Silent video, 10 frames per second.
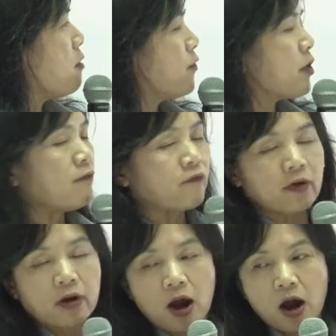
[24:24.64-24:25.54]
a very,
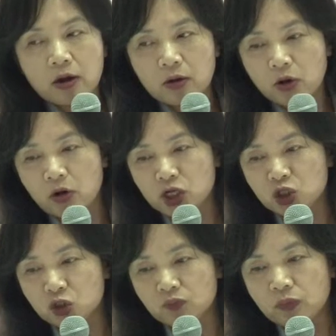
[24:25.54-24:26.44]
very high
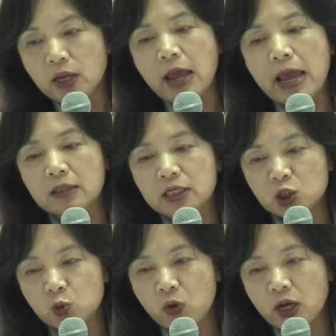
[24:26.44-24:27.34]
collision, and
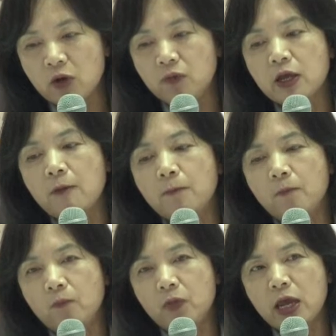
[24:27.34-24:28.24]
this way
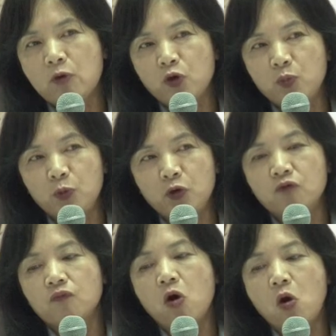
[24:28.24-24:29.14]
we can
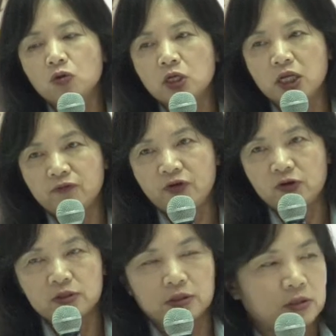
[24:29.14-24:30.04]
remove all the
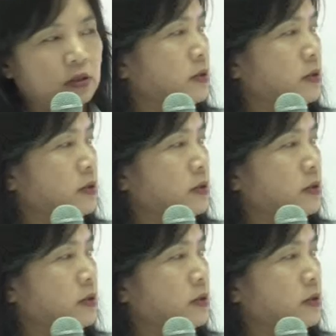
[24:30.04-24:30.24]
interferences.